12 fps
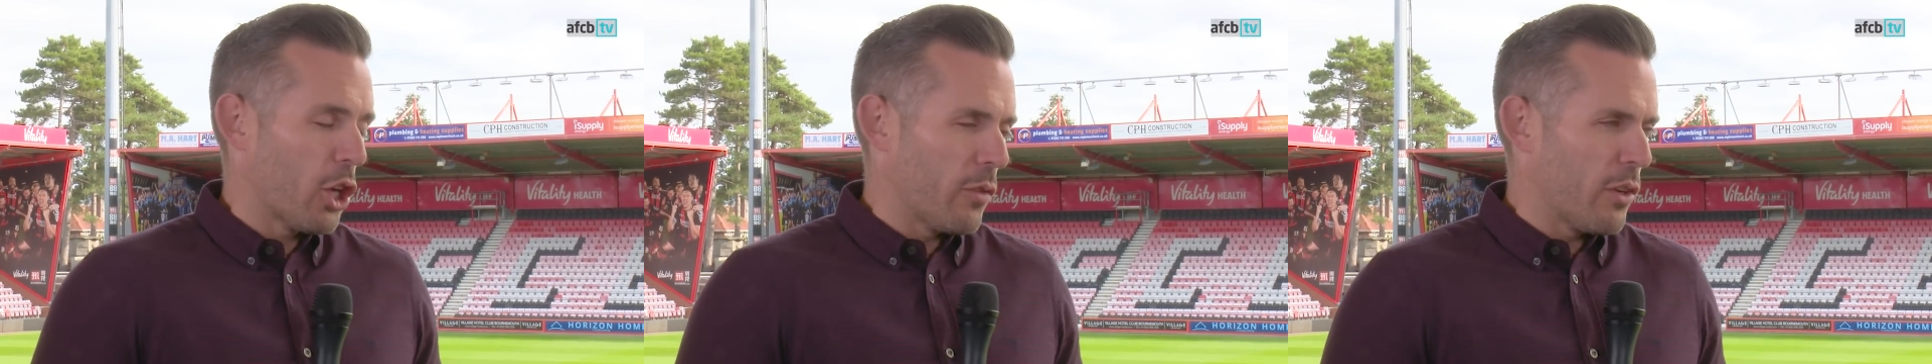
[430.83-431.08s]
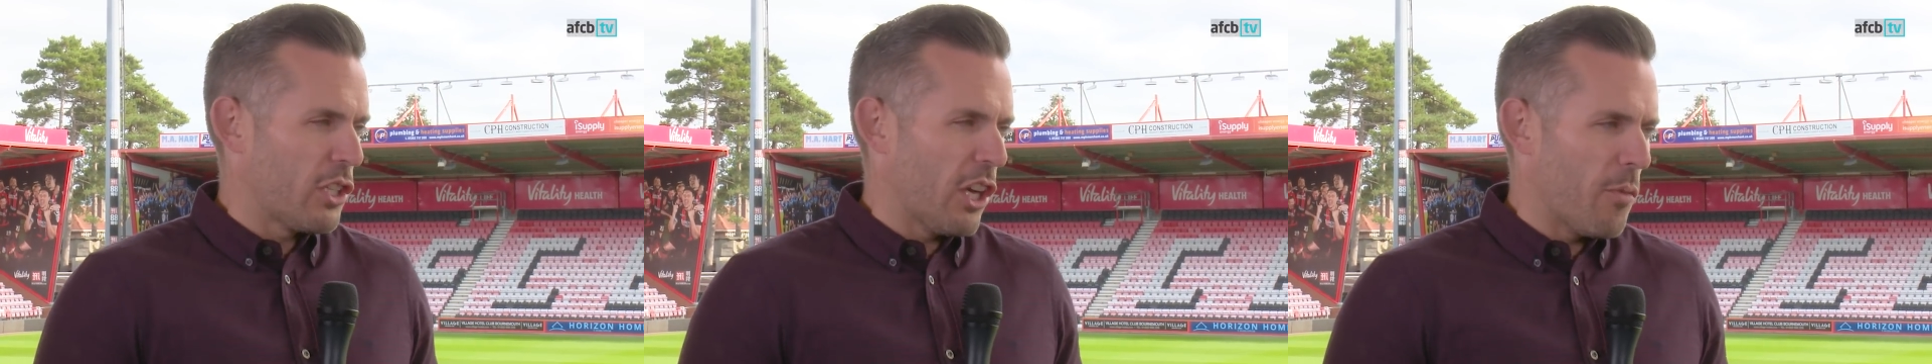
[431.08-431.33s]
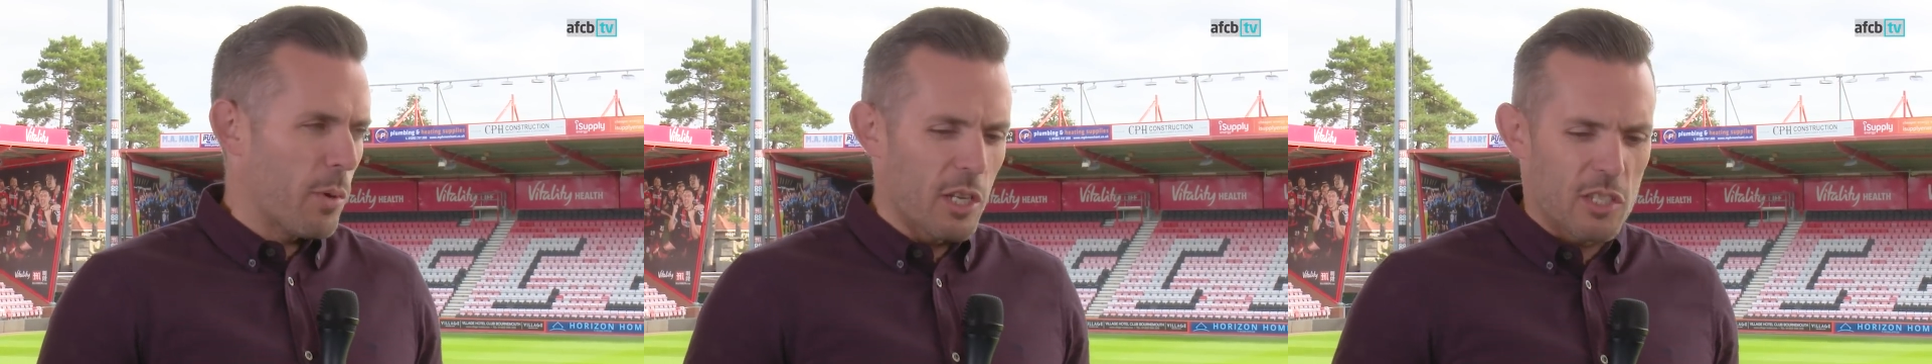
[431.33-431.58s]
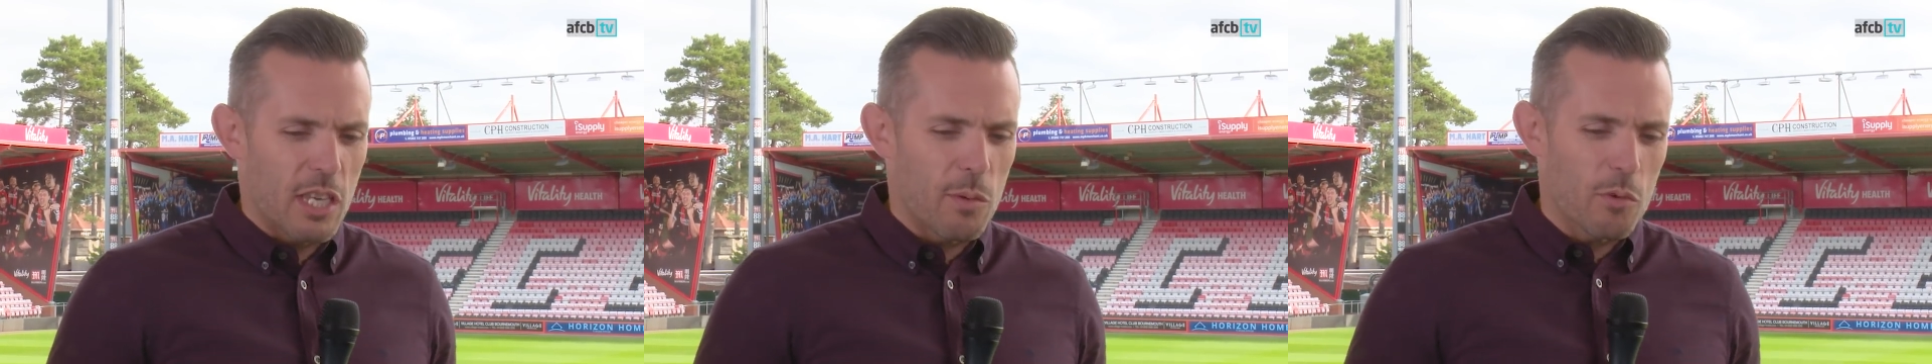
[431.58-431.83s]
could have achieved
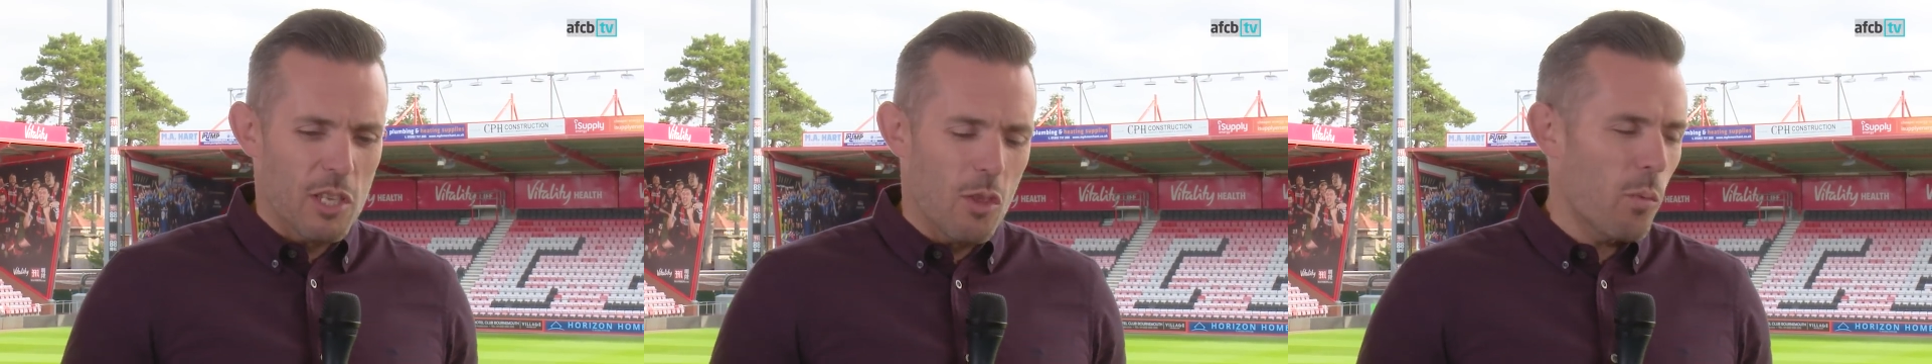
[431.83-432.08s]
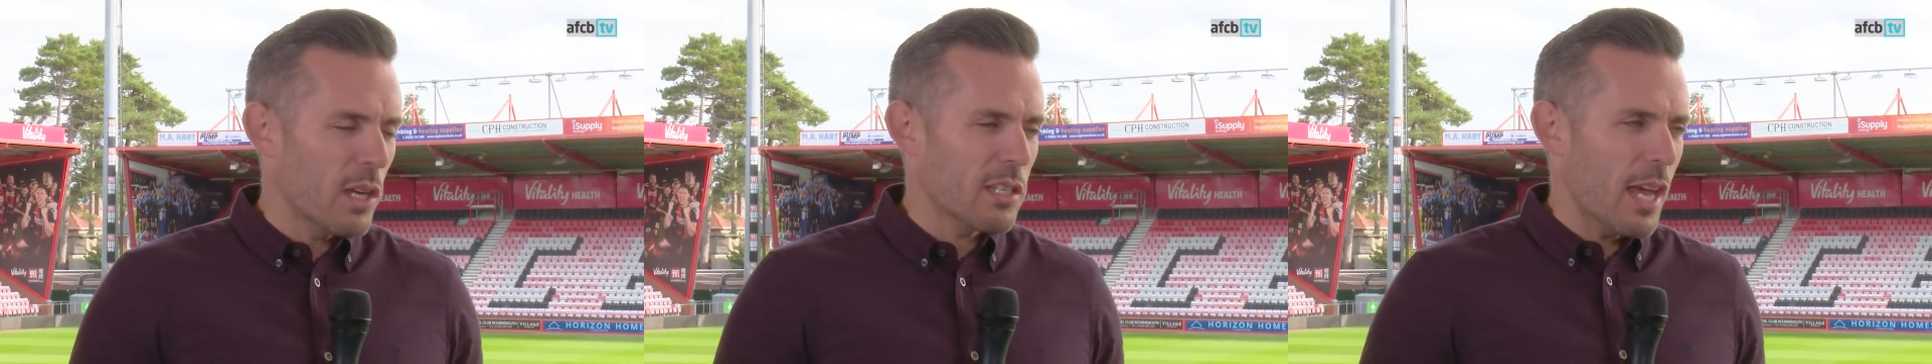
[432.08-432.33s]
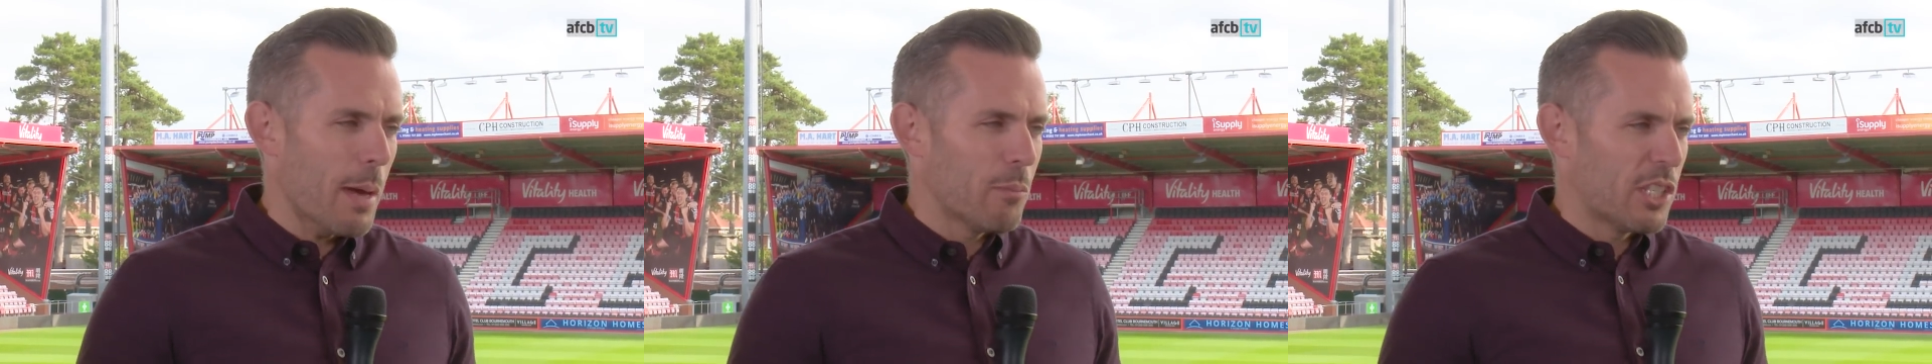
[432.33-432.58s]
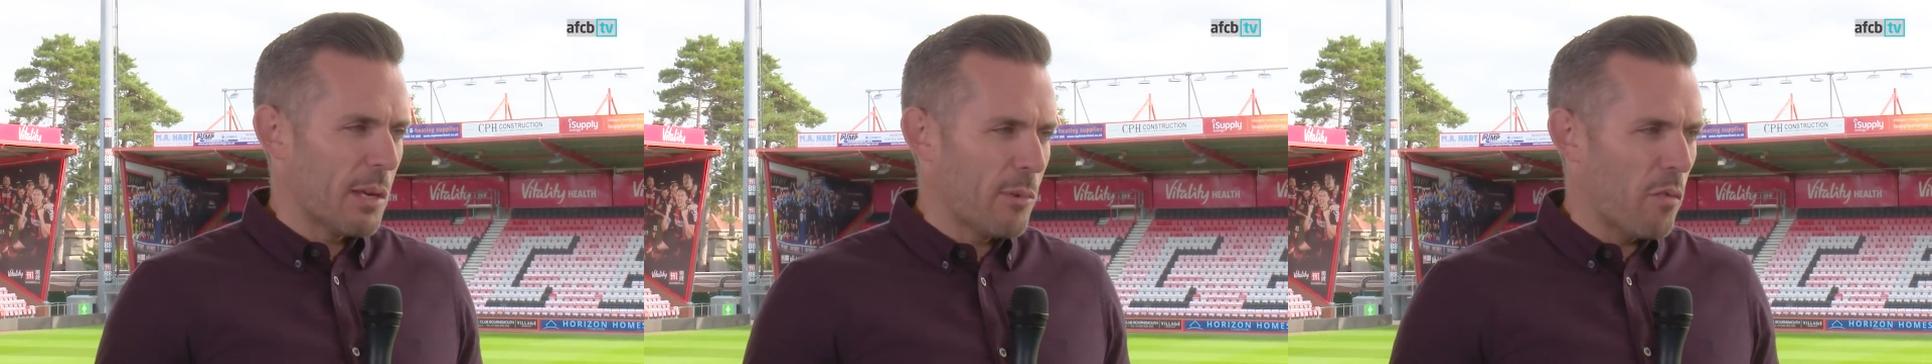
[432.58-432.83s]
because he was in the West
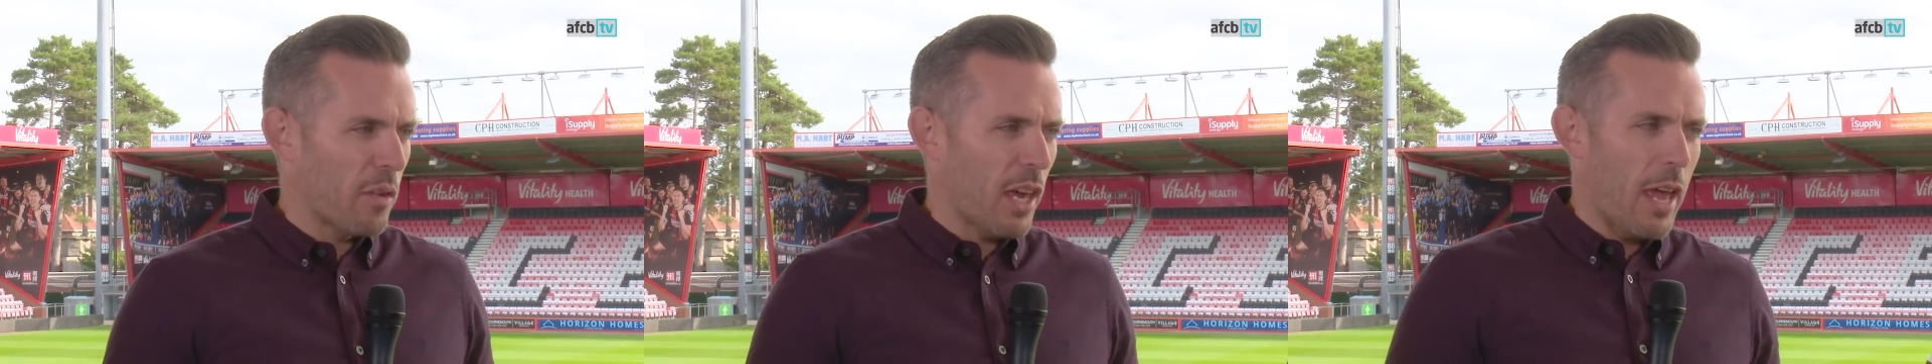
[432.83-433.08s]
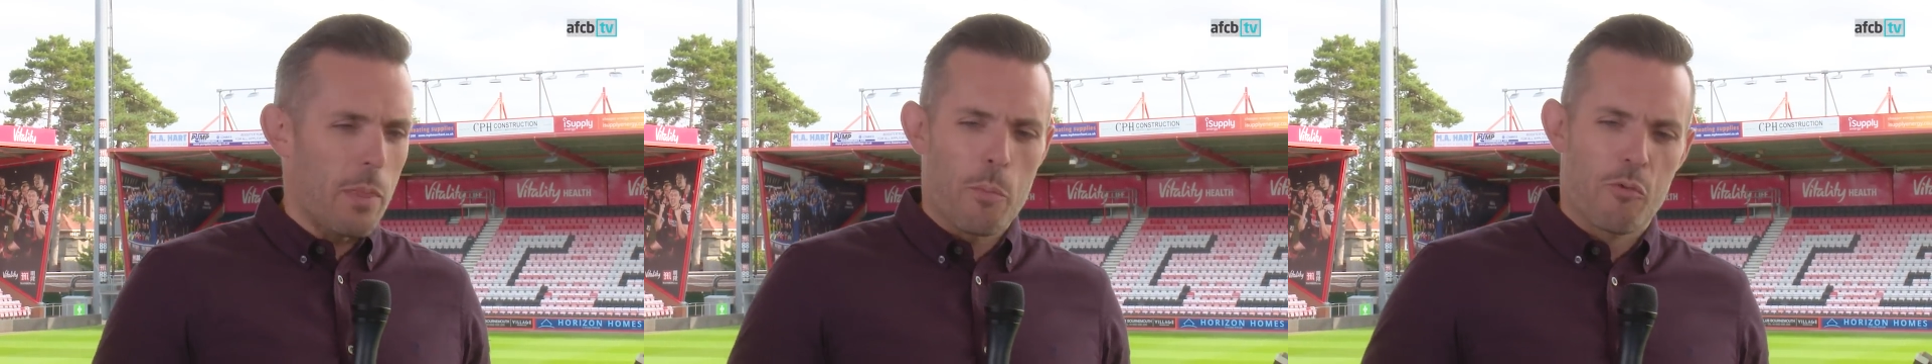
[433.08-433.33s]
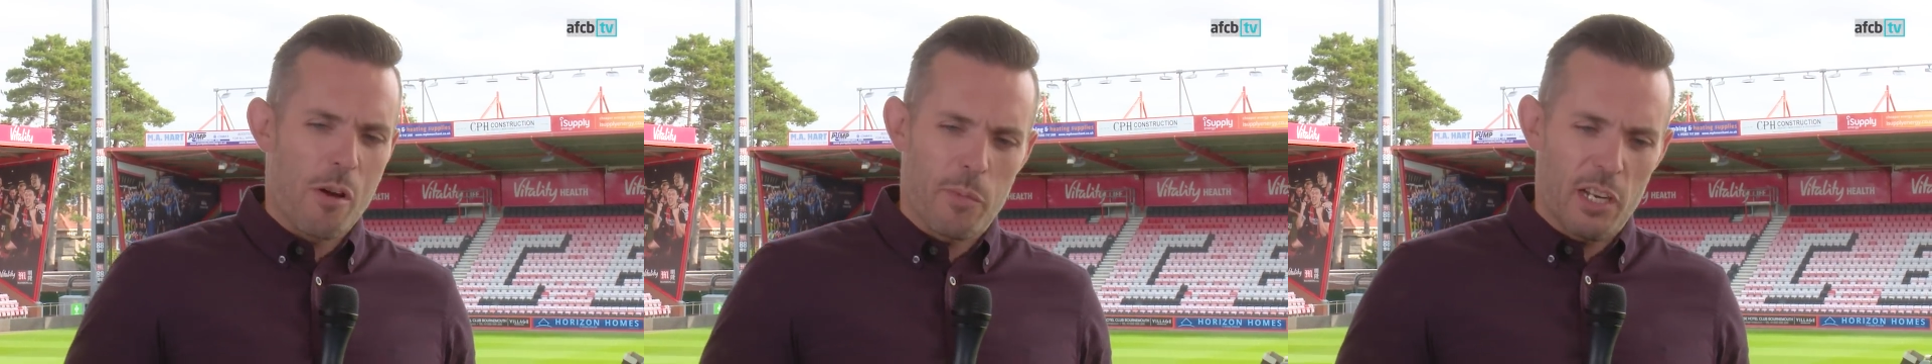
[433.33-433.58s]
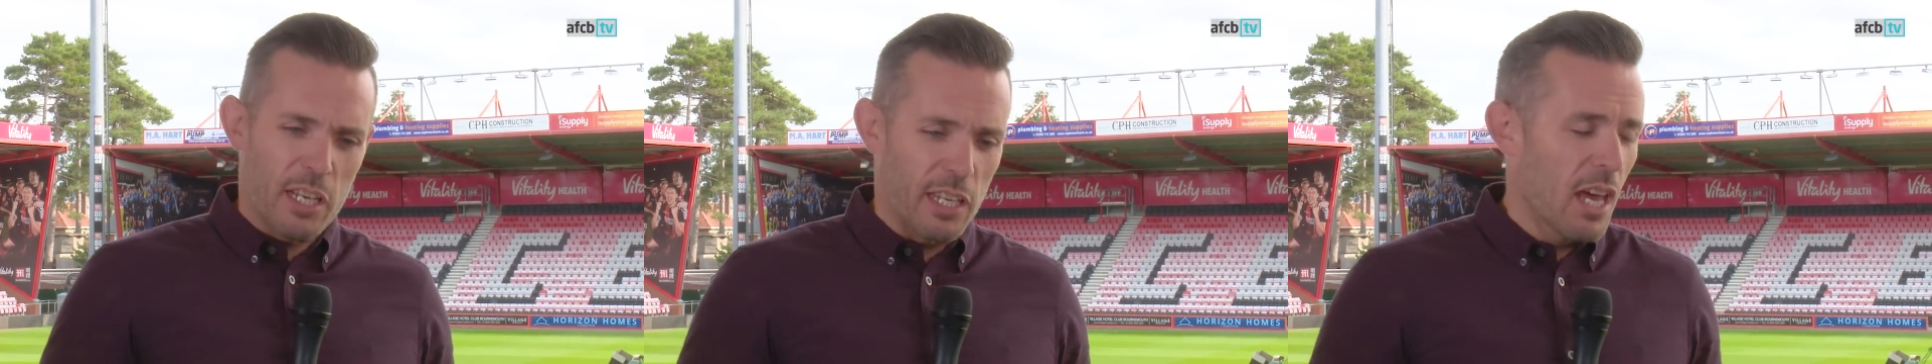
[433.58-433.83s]
Ham team, don't forget, in the
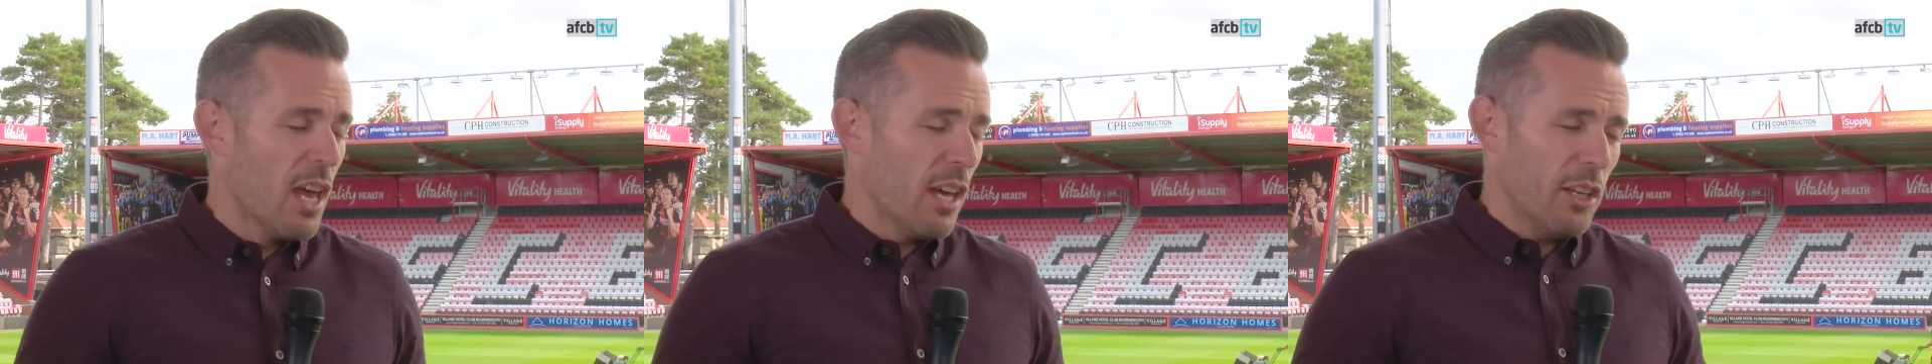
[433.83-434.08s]
Premier League,